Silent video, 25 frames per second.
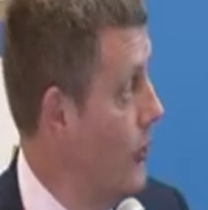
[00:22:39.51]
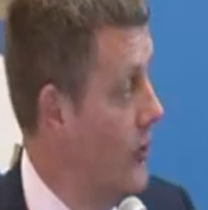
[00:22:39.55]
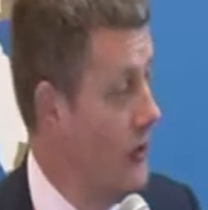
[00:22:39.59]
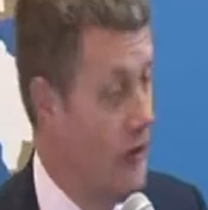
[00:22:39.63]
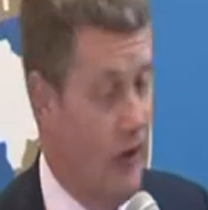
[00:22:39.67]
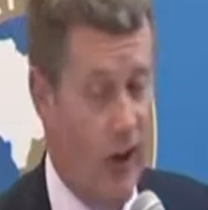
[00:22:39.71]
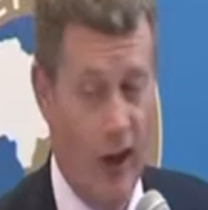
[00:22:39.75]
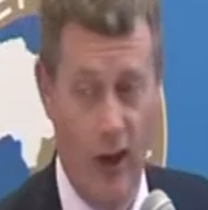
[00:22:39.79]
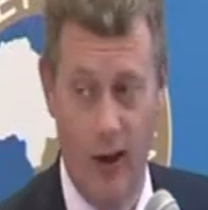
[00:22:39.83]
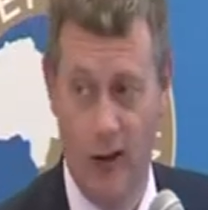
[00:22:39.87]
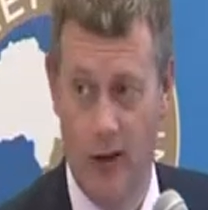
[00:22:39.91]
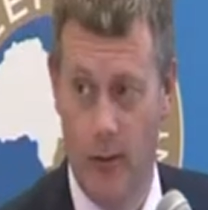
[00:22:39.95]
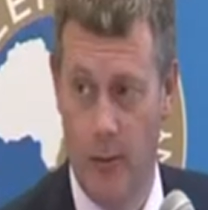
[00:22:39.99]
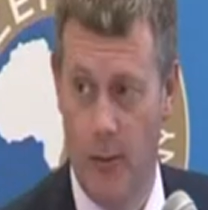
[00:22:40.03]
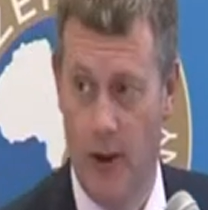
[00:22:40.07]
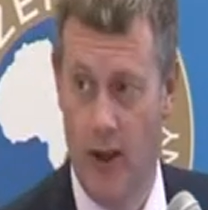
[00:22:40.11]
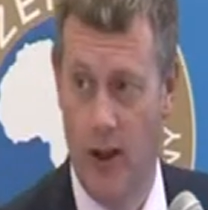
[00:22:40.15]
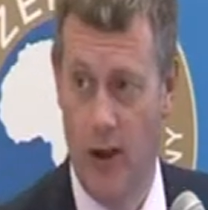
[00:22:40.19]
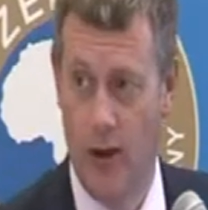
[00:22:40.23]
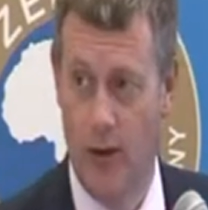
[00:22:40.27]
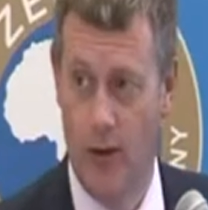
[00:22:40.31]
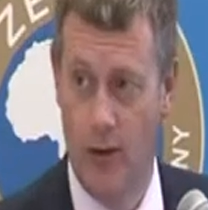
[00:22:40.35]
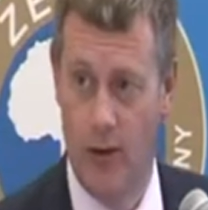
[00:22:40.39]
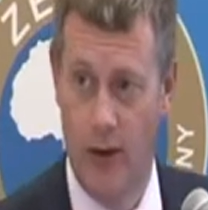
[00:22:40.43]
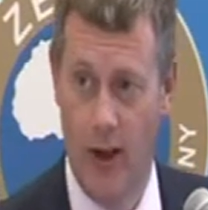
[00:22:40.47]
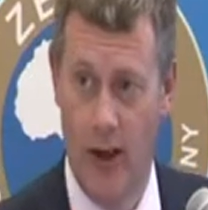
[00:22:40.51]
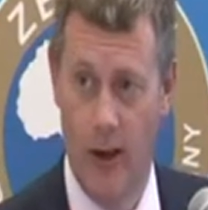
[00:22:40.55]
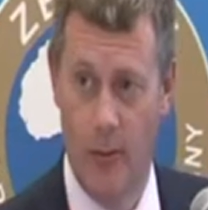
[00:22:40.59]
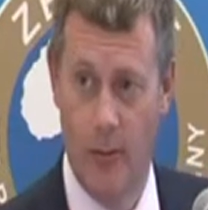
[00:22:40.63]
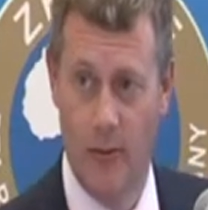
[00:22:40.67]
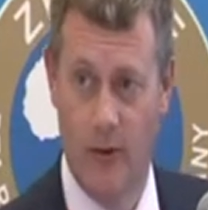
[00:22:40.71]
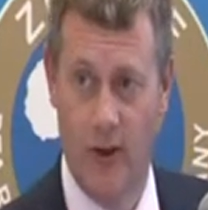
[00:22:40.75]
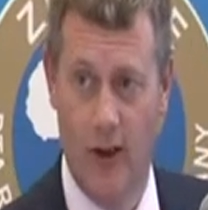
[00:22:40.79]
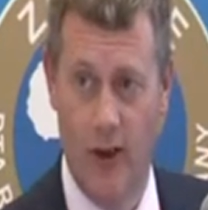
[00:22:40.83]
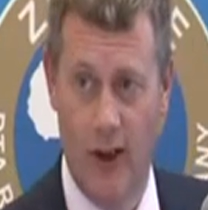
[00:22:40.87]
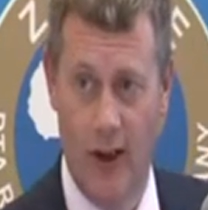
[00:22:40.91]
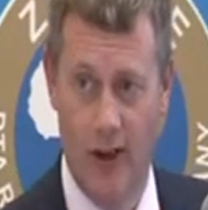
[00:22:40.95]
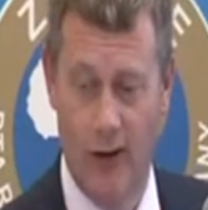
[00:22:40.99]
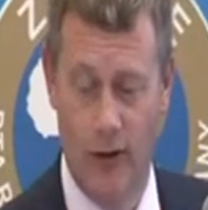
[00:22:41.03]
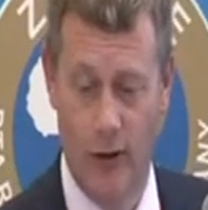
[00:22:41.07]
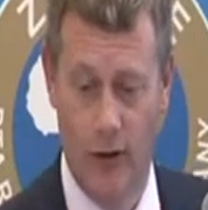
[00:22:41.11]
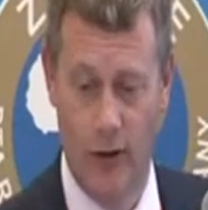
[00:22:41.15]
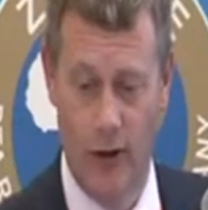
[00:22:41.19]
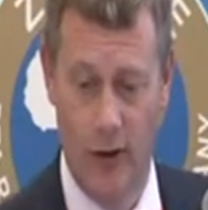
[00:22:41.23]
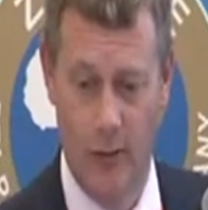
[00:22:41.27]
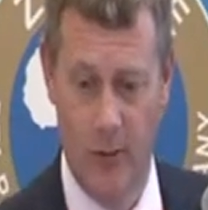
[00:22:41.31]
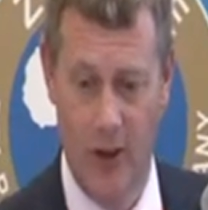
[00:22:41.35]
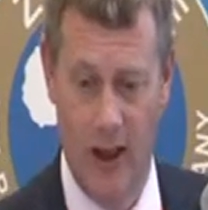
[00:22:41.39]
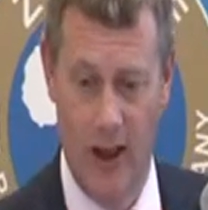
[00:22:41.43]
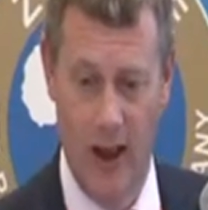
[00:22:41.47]
It's going to be used up, so that's not
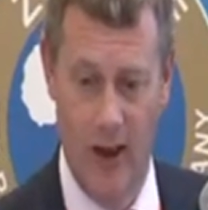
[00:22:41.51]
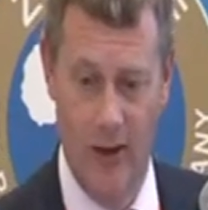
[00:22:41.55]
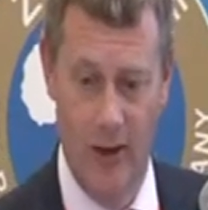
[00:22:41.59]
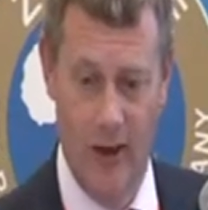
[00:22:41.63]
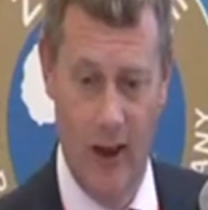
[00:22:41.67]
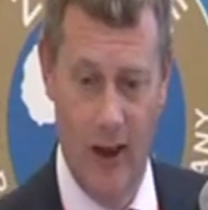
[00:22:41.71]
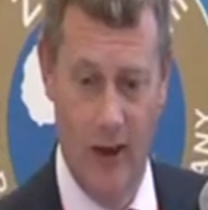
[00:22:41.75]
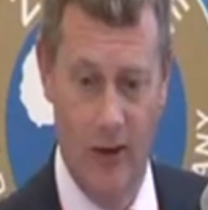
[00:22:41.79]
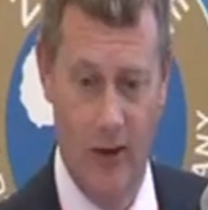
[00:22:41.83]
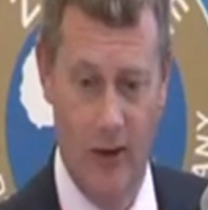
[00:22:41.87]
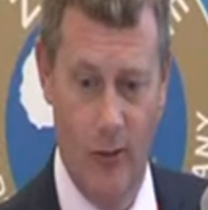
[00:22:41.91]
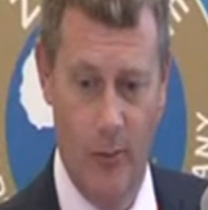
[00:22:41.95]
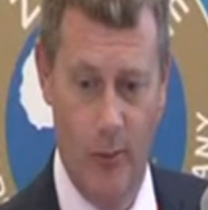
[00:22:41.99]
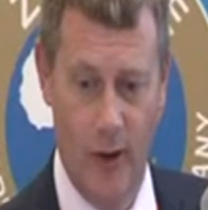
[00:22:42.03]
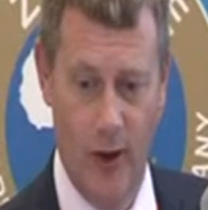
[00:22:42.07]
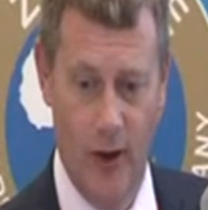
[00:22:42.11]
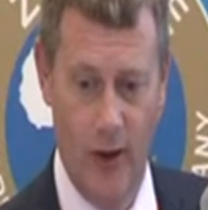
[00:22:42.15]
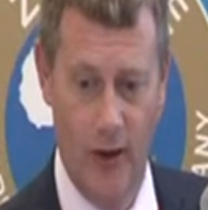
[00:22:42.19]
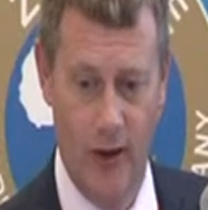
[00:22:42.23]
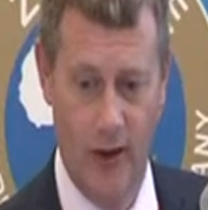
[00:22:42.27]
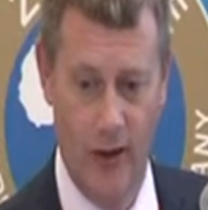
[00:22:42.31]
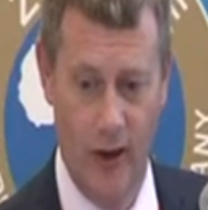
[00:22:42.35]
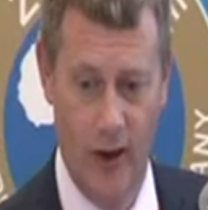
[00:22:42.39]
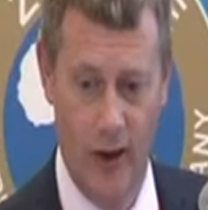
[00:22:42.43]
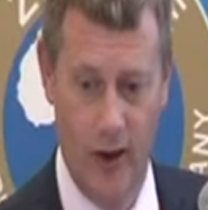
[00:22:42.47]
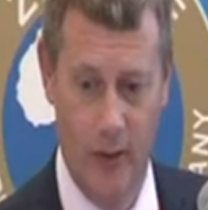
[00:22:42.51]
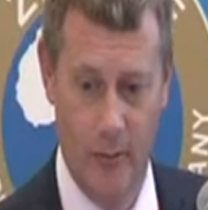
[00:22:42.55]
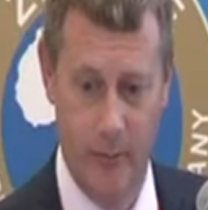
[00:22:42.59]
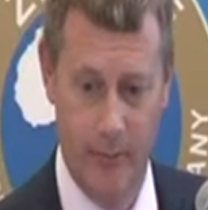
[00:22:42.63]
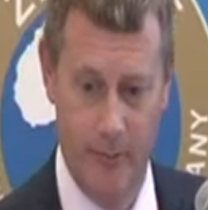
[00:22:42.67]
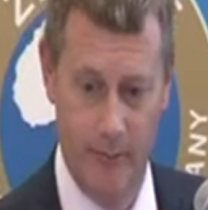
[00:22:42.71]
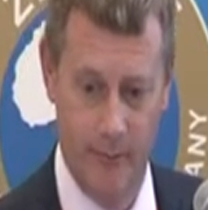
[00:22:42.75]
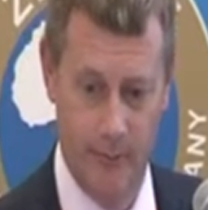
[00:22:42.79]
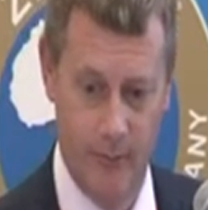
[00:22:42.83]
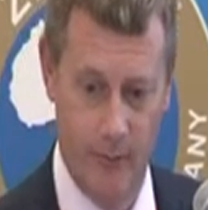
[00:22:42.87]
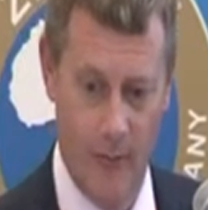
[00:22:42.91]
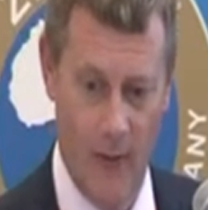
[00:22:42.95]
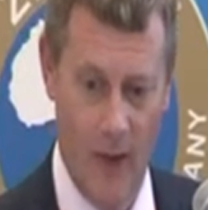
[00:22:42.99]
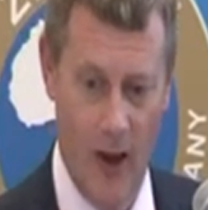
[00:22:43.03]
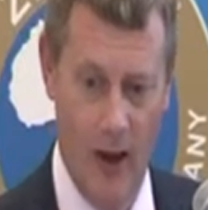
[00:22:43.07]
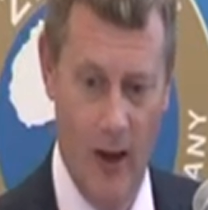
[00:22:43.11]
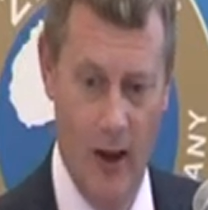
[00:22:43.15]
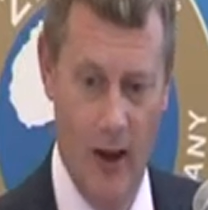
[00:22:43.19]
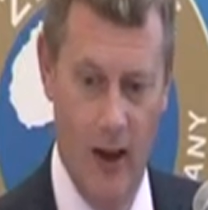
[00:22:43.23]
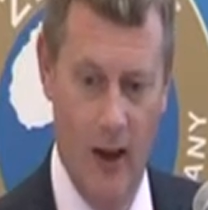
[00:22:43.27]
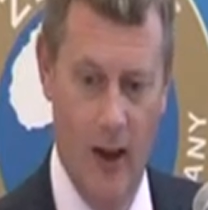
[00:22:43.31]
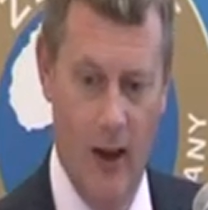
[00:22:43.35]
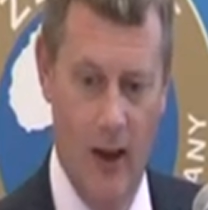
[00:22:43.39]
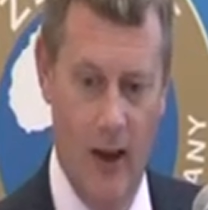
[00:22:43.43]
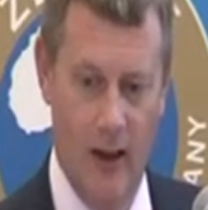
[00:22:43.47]
going to be covered under the policy.
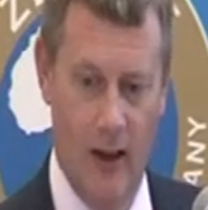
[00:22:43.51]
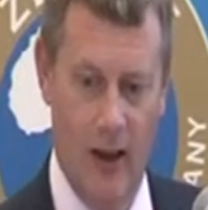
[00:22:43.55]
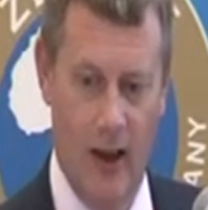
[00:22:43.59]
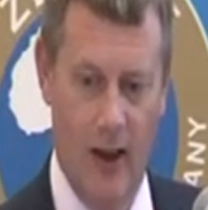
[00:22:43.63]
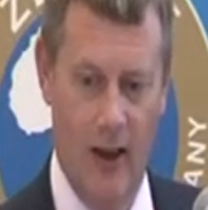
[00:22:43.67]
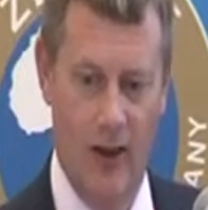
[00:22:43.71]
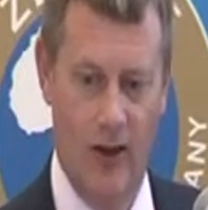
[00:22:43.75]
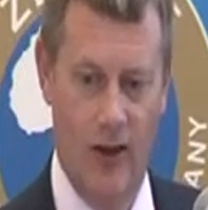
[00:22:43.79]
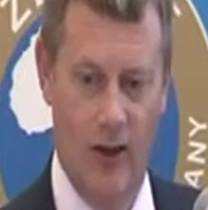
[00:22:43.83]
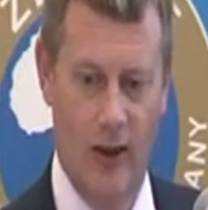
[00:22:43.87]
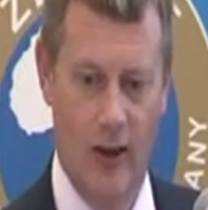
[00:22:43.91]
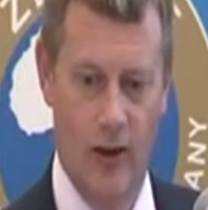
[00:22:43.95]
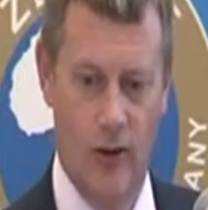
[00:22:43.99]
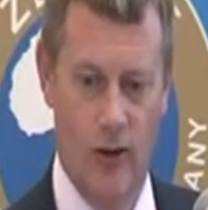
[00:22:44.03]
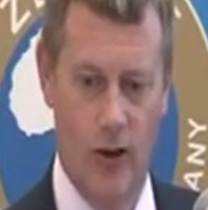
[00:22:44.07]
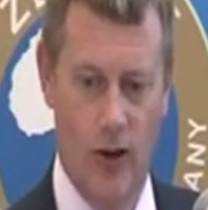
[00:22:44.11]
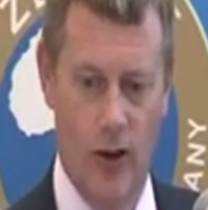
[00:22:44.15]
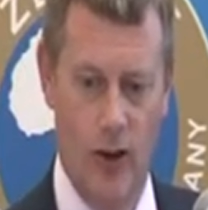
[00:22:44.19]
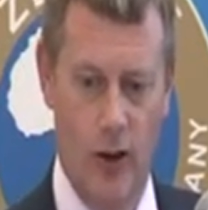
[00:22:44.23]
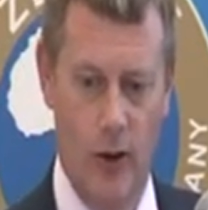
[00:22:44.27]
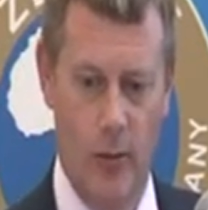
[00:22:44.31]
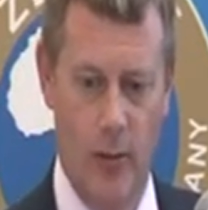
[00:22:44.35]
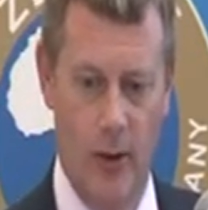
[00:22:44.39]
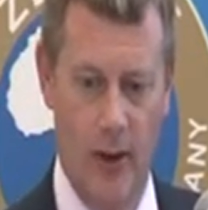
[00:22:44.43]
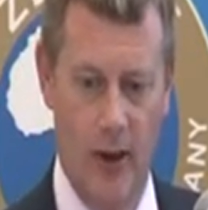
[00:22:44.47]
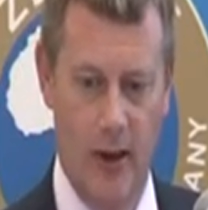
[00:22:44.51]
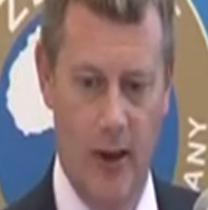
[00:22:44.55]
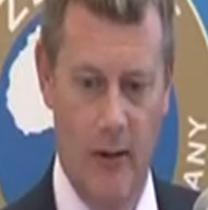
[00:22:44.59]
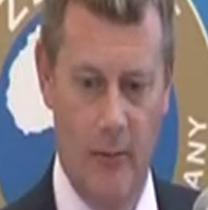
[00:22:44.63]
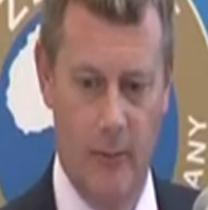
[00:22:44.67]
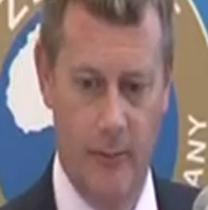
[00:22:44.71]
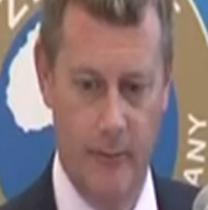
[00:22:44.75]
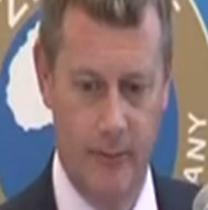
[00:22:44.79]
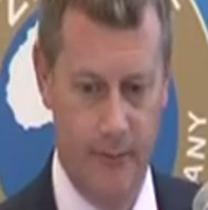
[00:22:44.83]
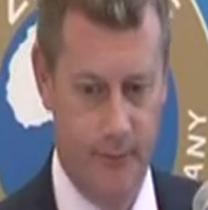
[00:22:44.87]
Casing and tubing